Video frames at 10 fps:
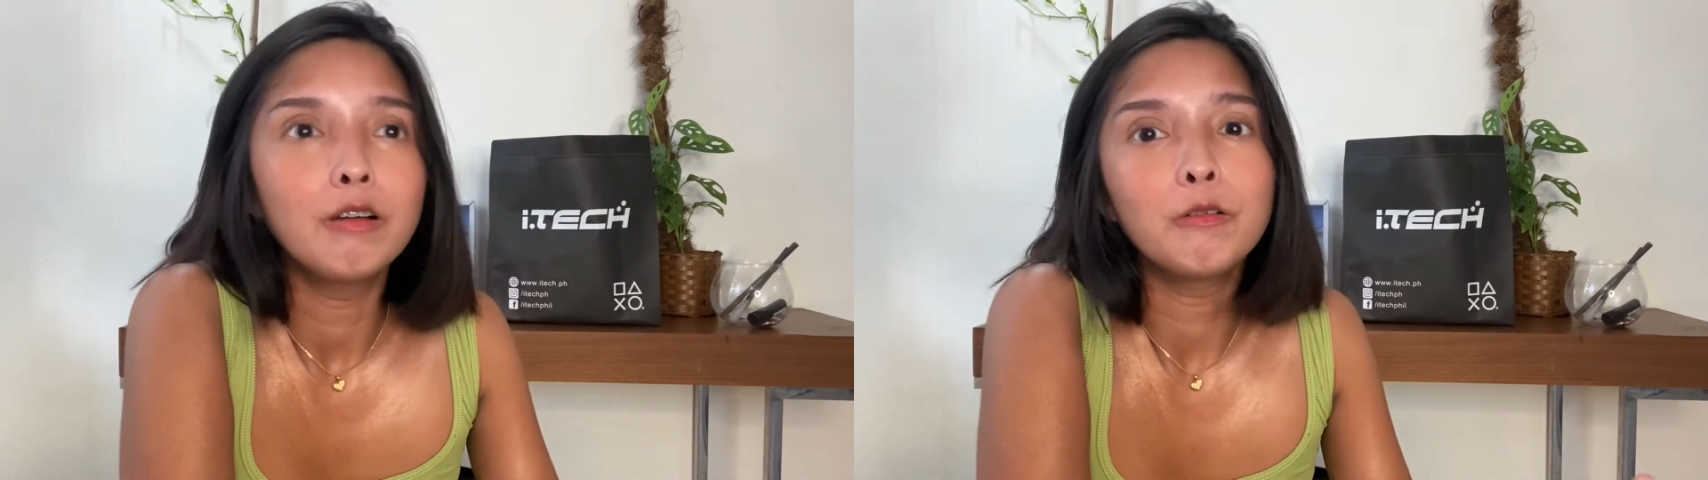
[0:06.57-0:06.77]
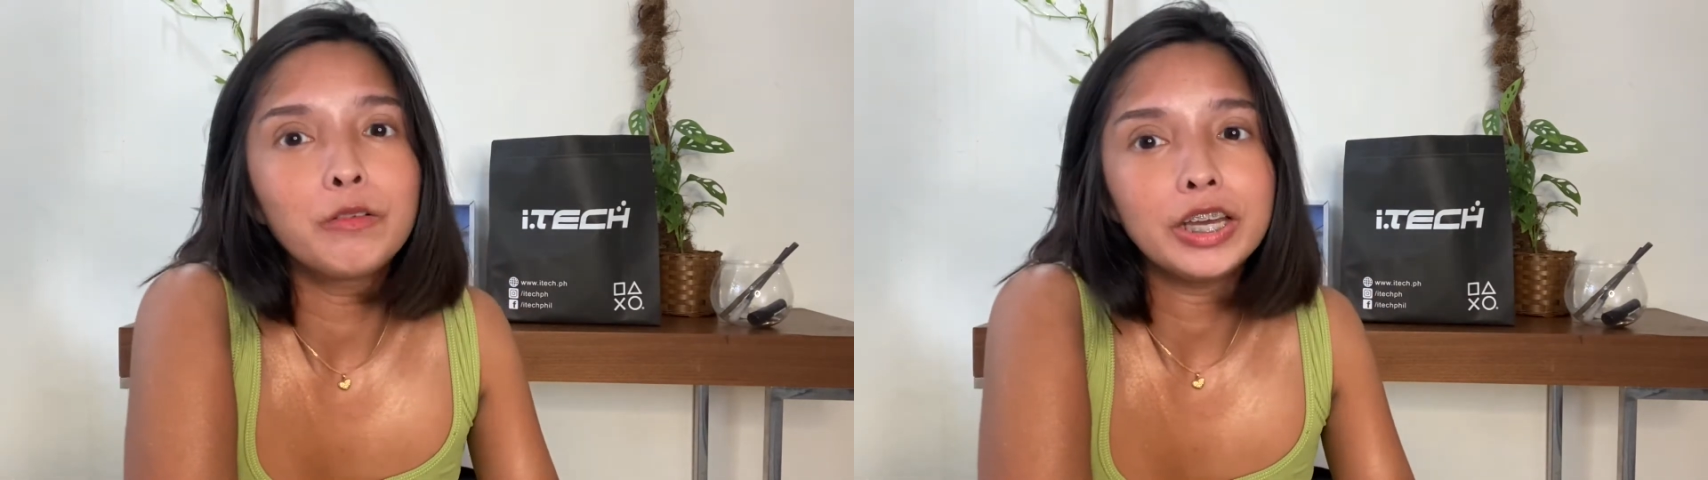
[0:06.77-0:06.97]

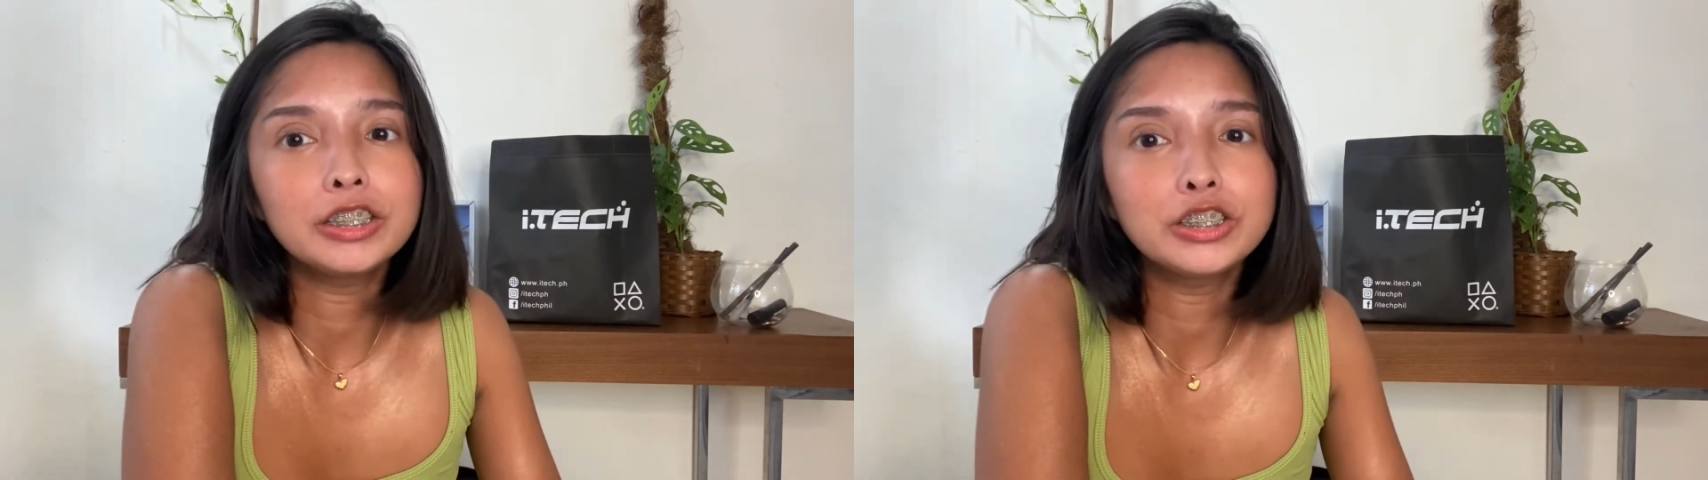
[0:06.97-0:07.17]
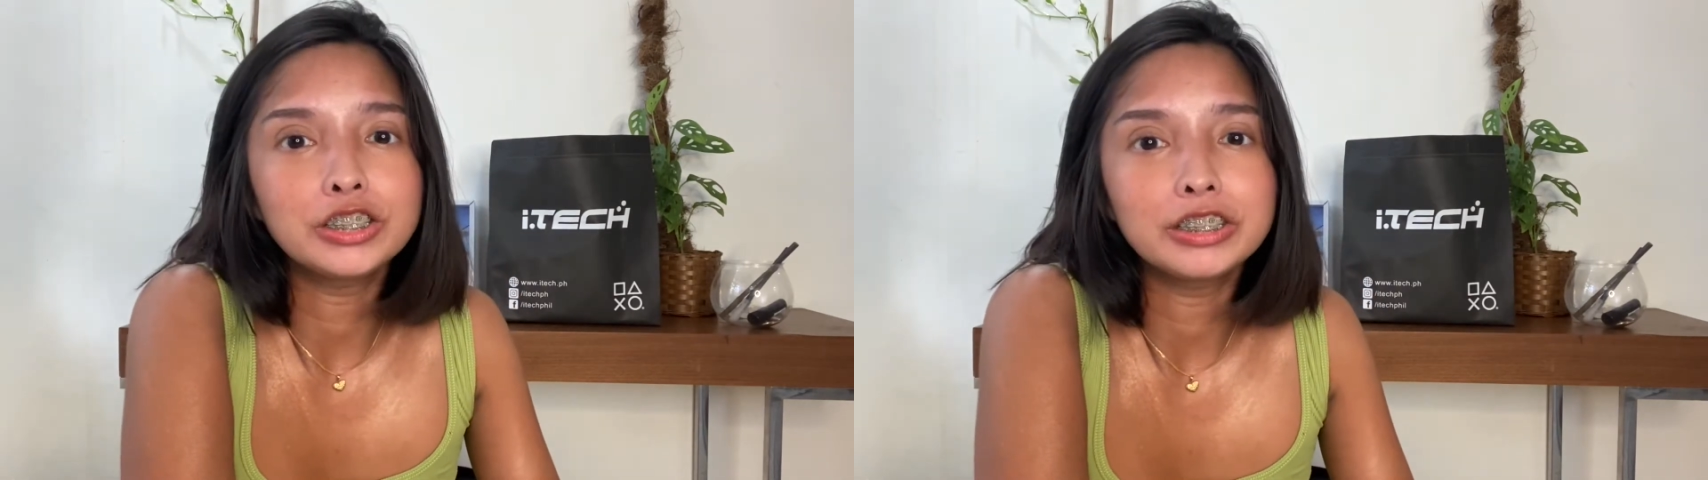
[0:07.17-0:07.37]

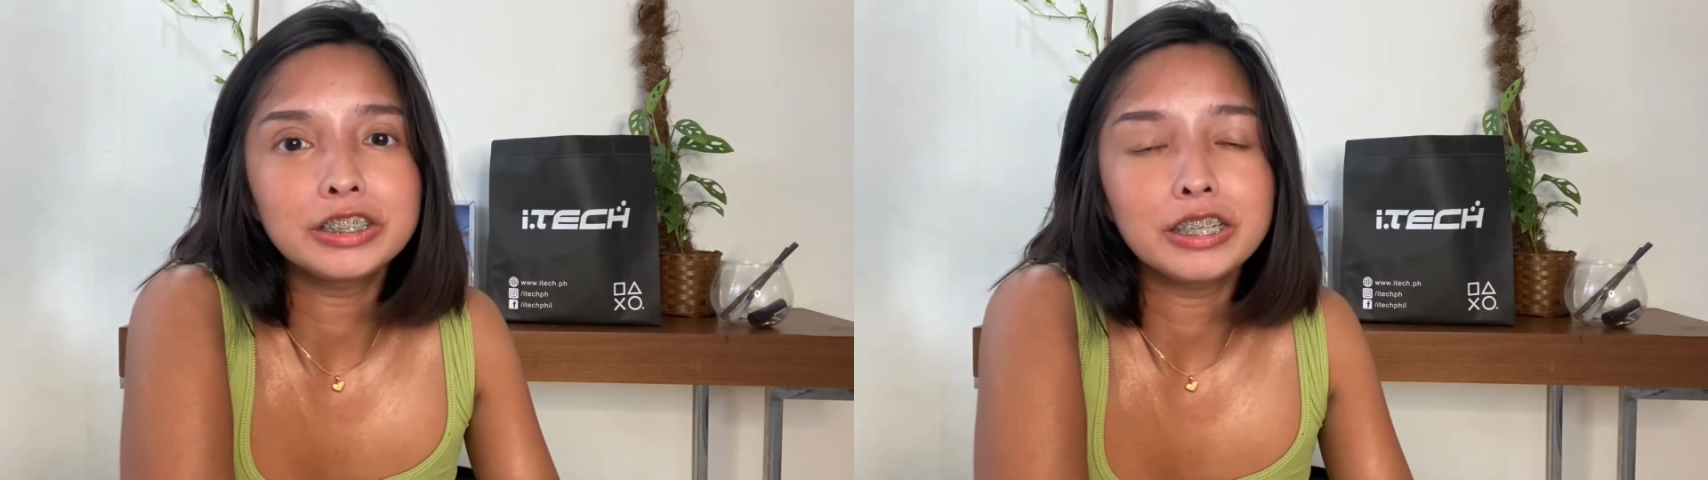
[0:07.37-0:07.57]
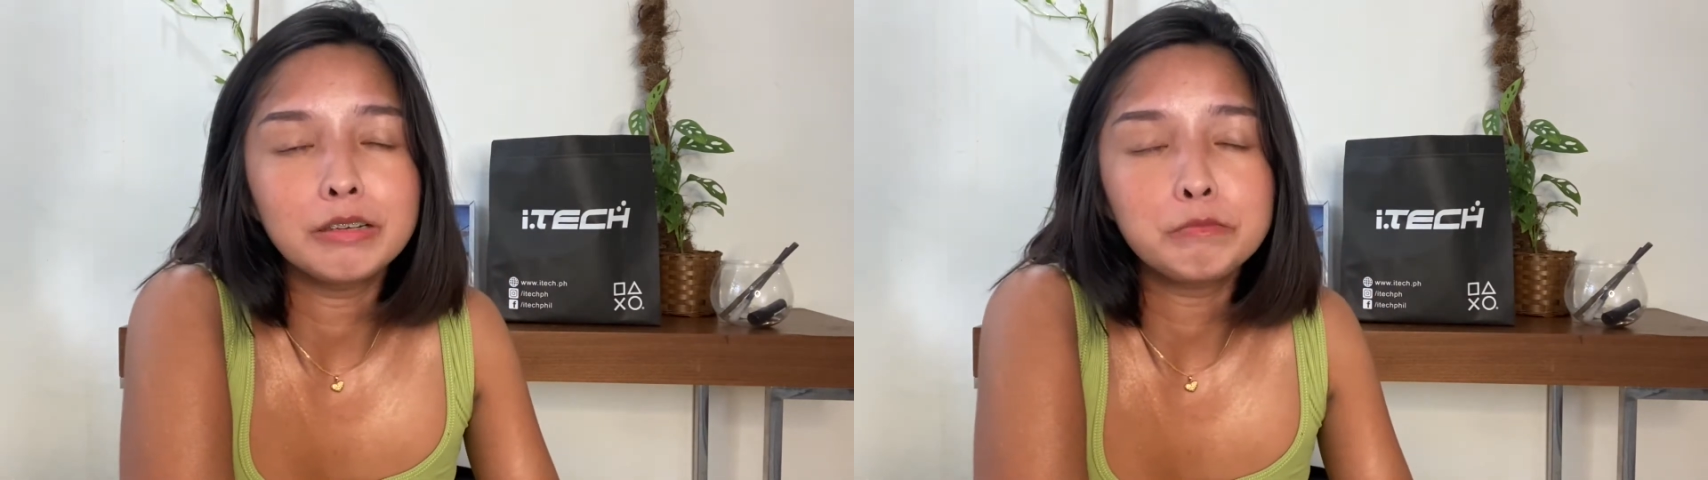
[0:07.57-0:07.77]
which
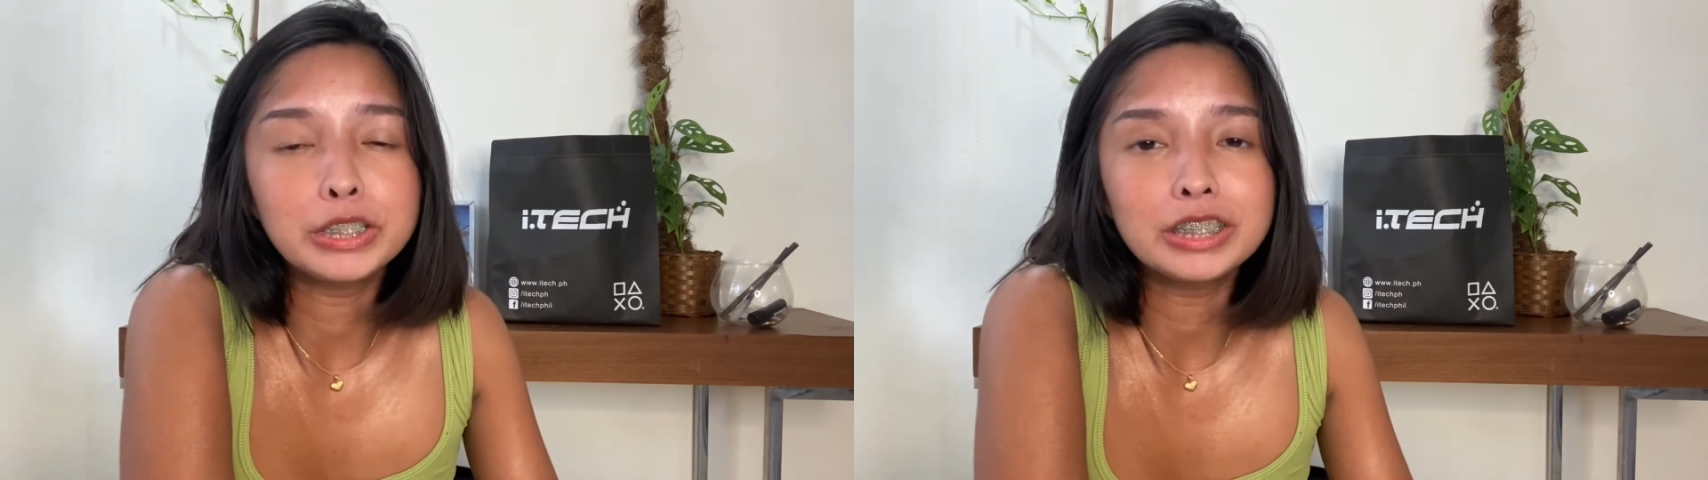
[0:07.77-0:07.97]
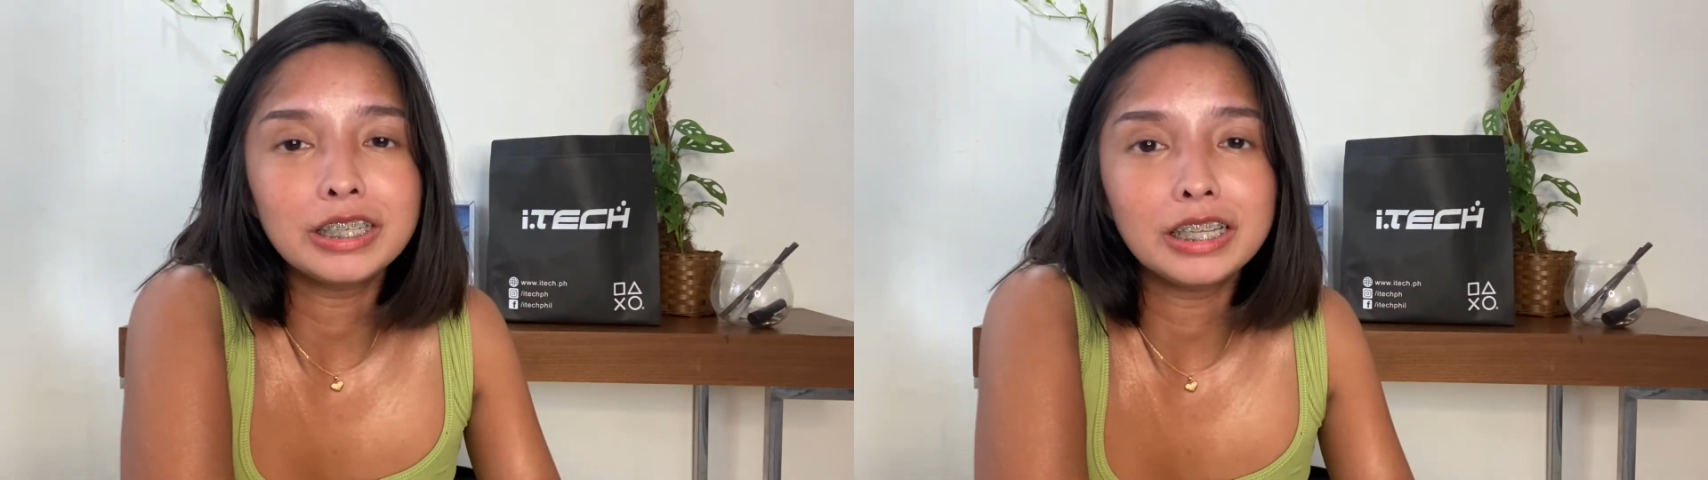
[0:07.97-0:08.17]

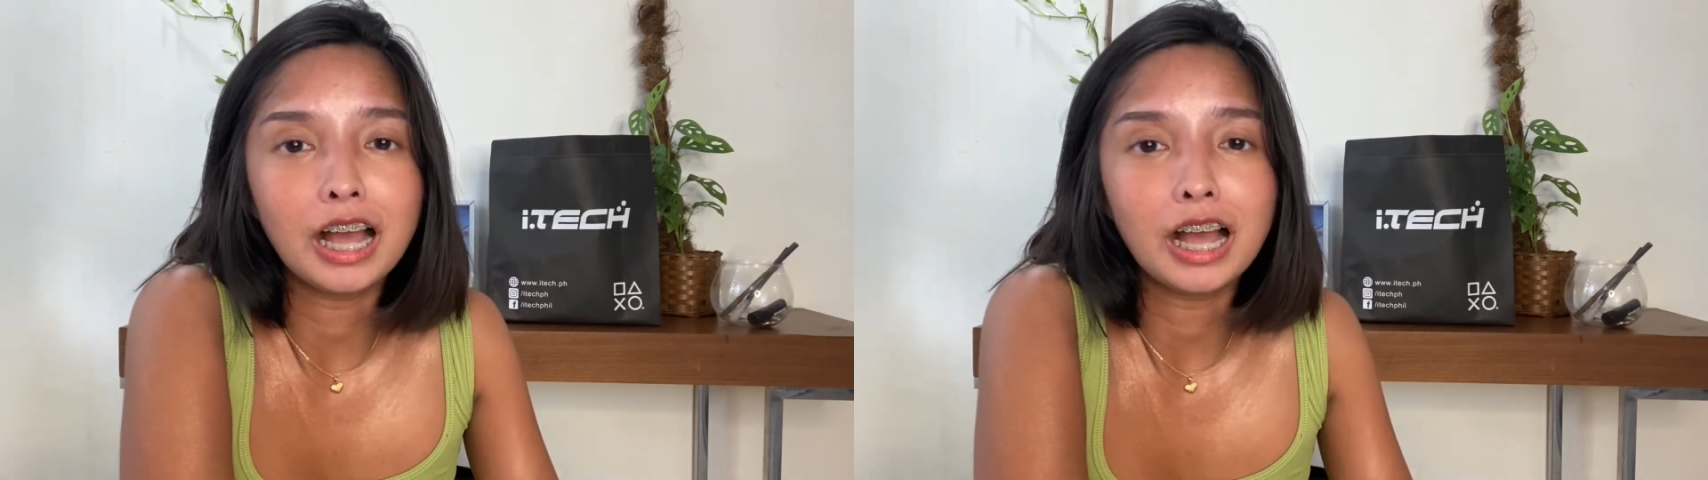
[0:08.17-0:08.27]
personally